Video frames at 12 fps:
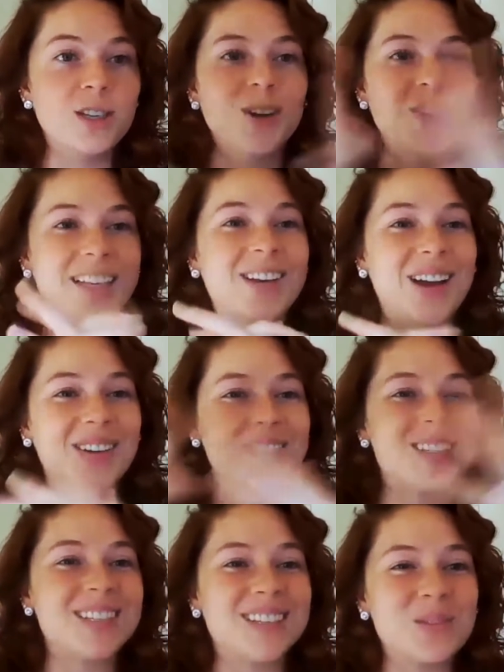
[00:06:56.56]
you have
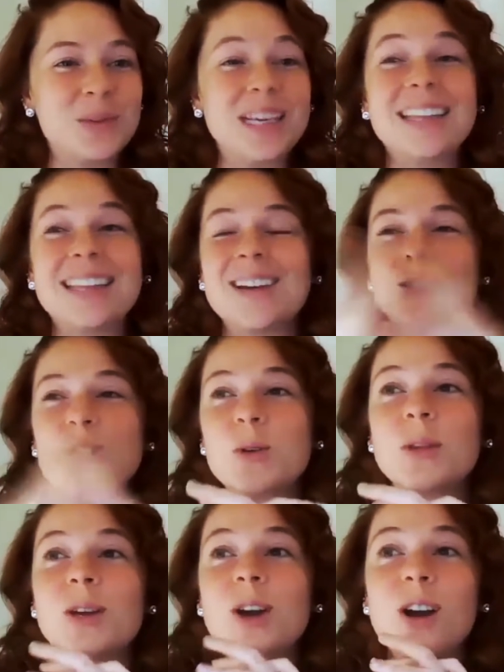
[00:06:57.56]
to be there.
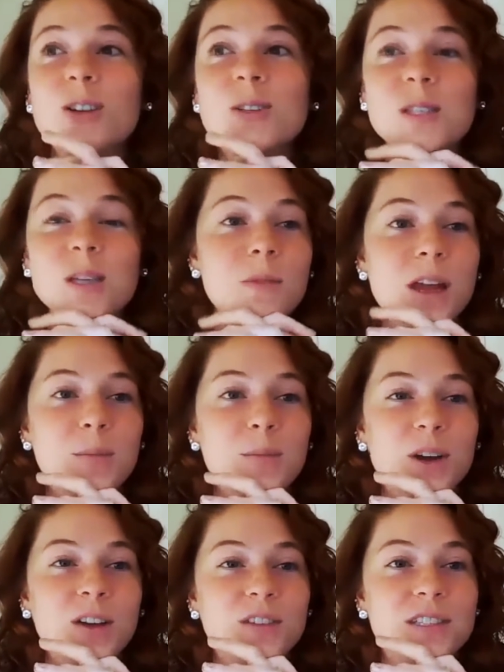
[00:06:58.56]
So there are some
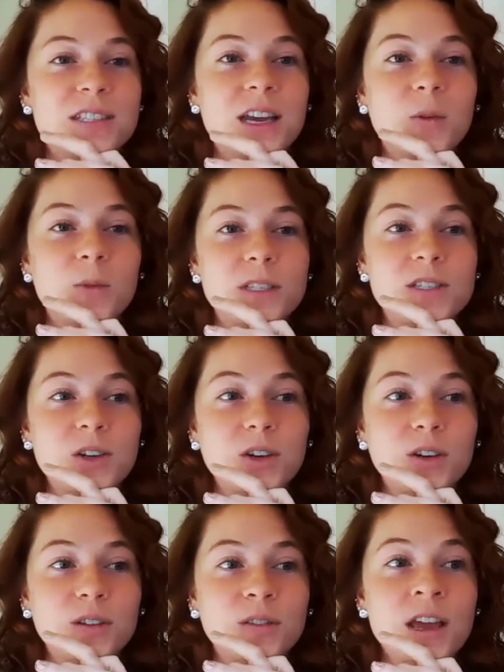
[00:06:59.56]
nonprofits that we
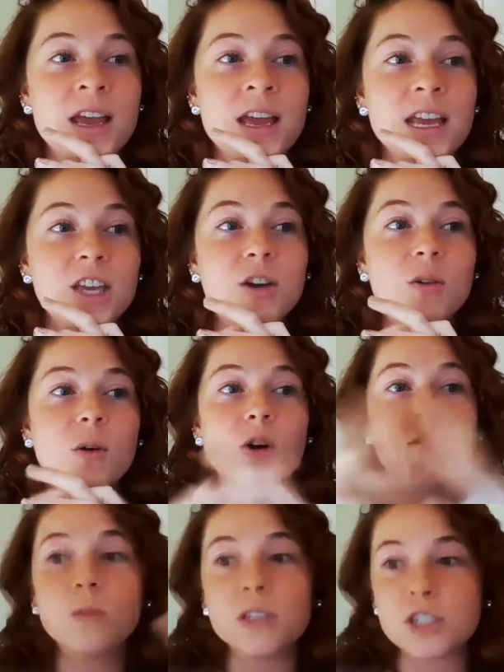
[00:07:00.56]
serve,
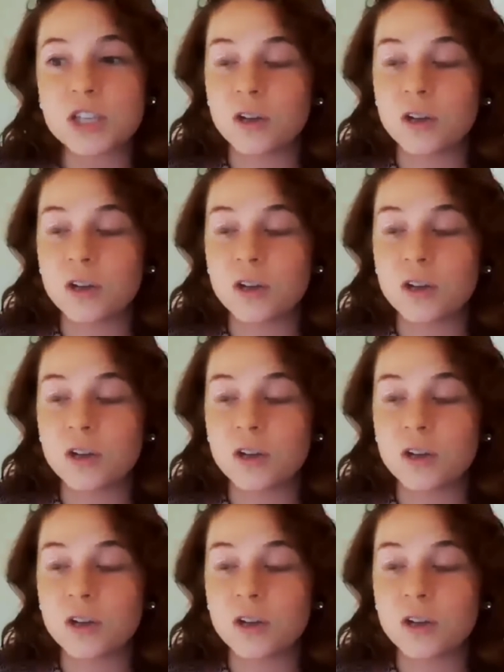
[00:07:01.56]
homeless